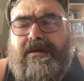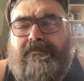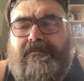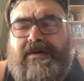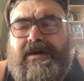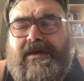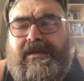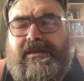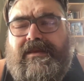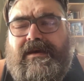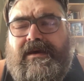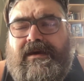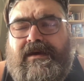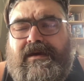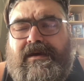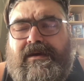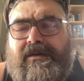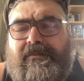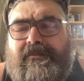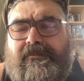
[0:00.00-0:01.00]
But
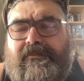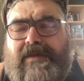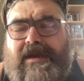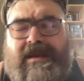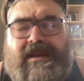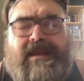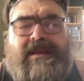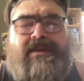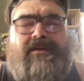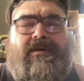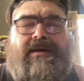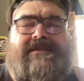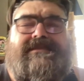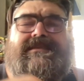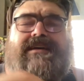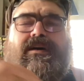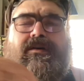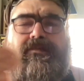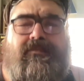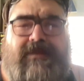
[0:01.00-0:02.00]
um, and I know I
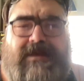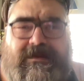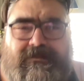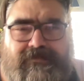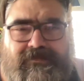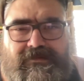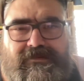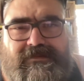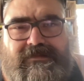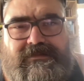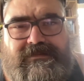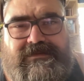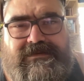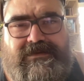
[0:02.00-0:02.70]
tell people